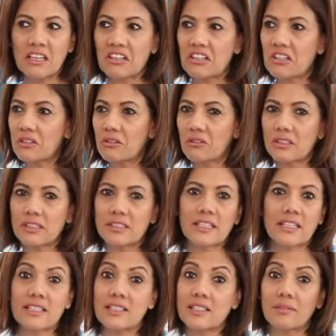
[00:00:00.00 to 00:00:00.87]
it only
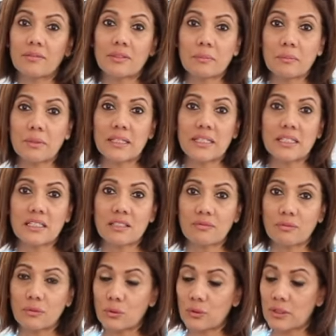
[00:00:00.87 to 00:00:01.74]
takes seven minutes
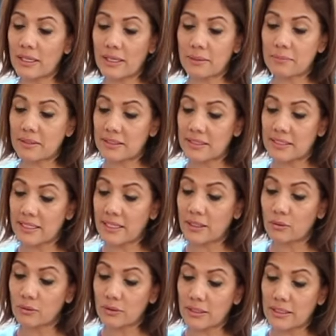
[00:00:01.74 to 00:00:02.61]
for the Emla to
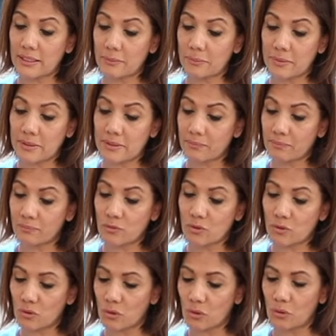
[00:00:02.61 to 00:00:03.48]
take on the lips.
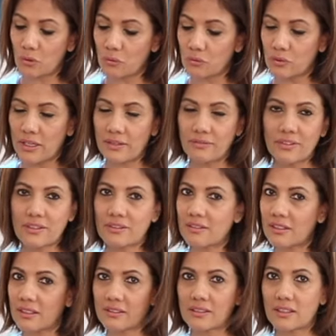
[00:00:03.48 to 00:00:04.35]
So never
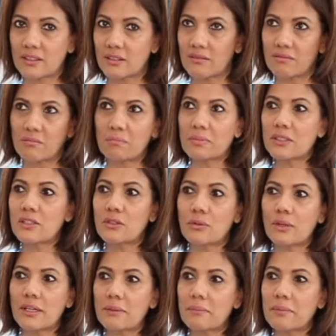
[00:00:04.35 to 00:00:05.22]
think that being
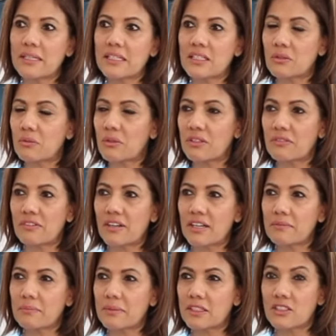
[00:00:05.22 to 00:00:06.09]
20 minutes,
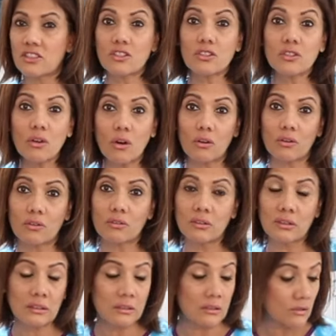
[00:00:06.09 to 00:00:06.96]
25 minutes is gone.
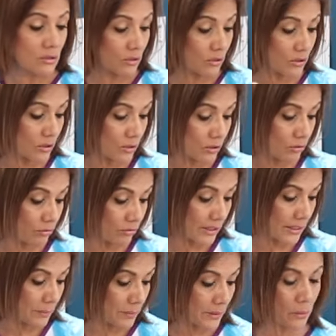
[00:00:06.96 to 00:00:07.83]
So you need to
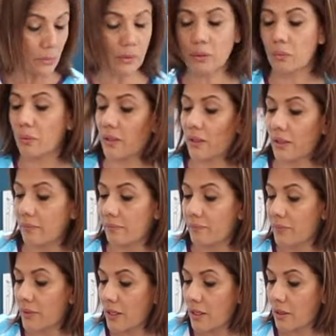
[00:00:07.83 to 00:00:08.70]
really be quick with it.
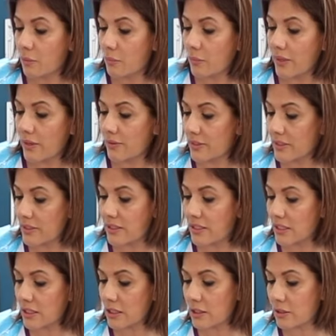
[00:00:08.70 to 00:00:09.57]
Whereas
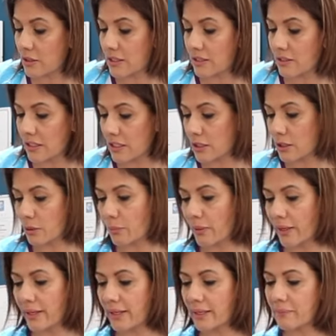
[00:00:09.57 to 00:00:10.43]
this, this
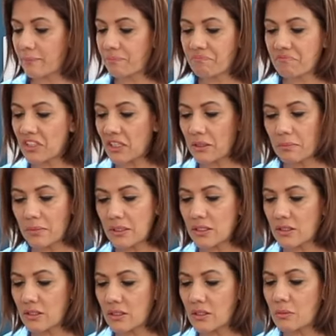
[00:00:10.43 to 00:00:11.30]
way, 10
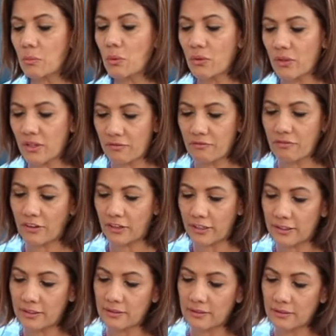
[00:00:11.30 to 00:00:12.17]
minutes is more than
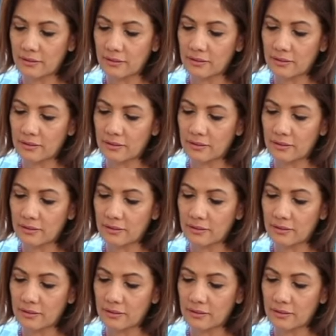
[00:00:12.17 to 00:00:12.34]
fine.